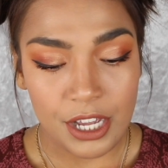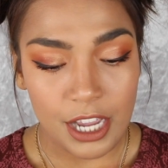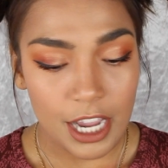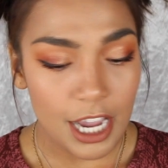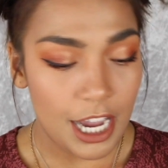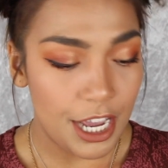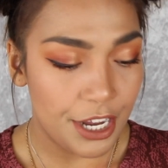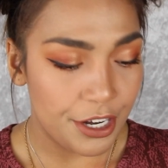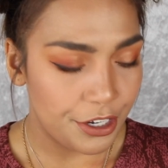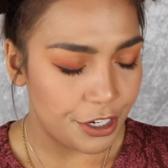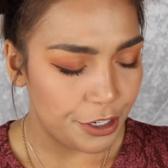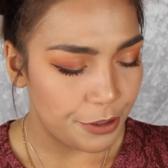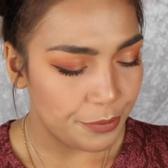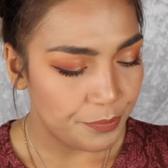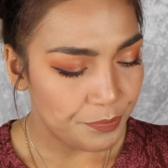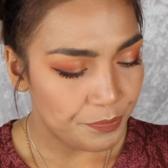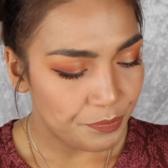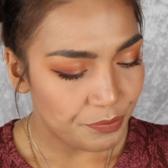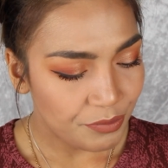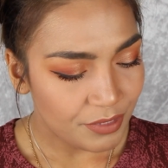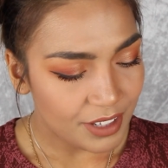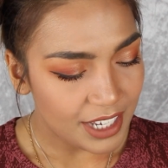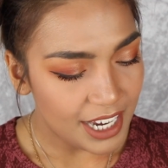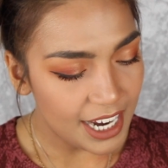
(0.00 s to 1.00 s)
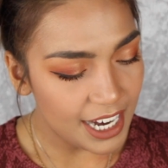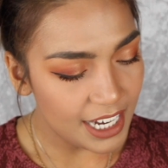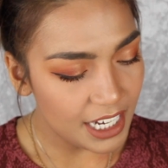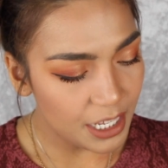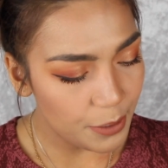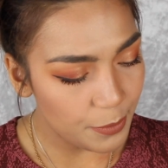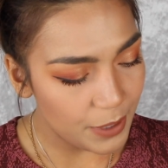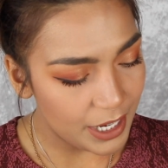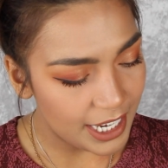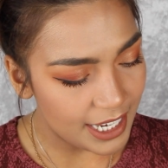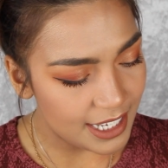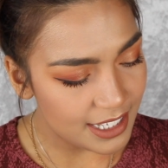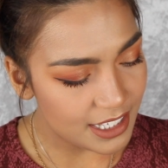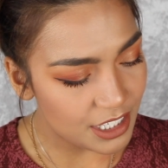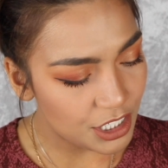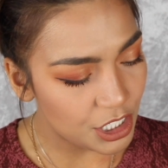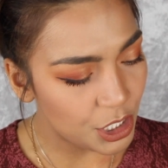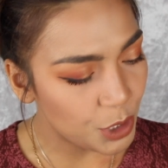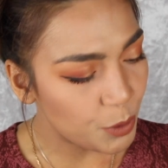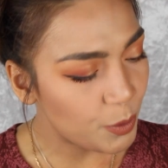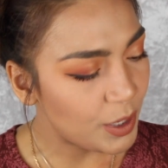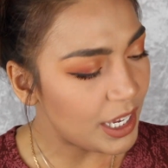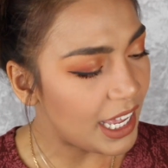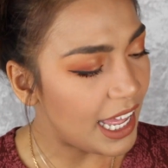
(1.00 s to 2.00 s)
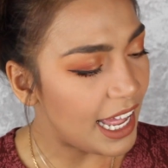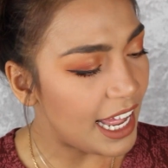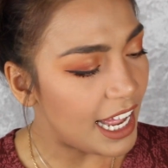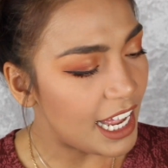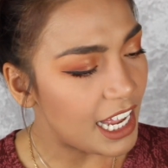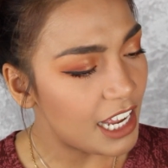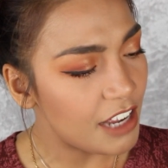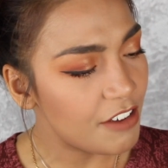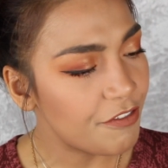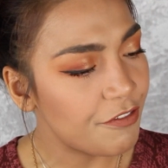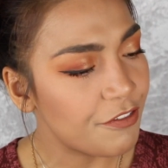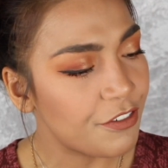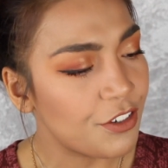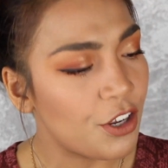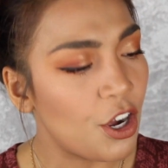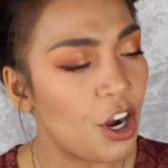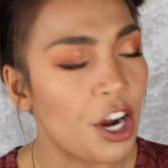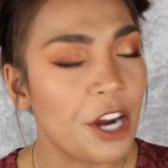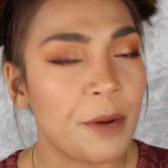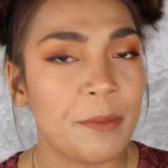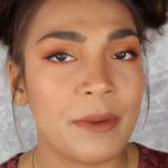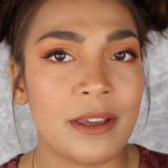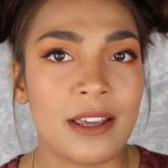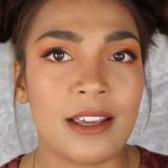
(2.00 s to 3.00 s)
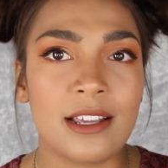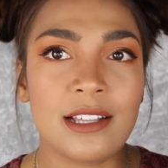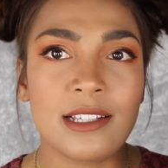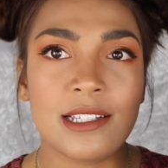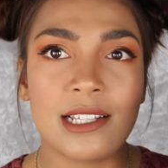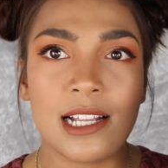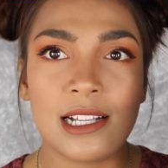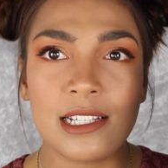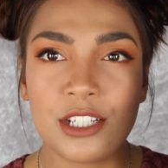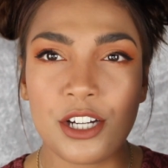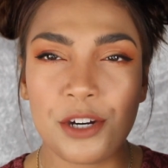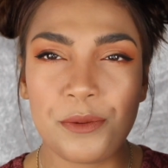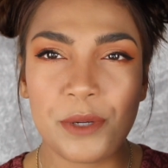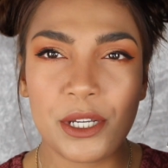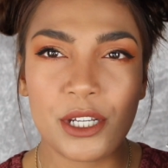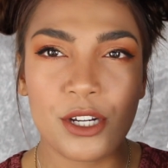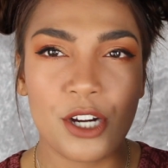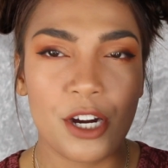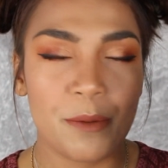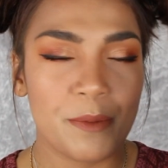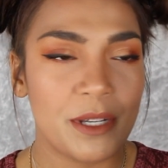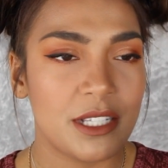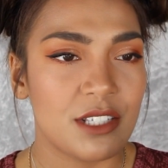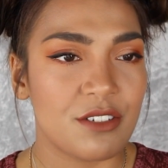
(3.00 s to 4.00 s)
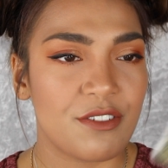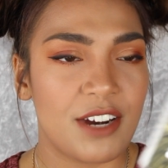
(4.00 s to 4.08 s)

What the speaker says: I don't know. Anyway, so we have Carmi's. I'll start with Carmi's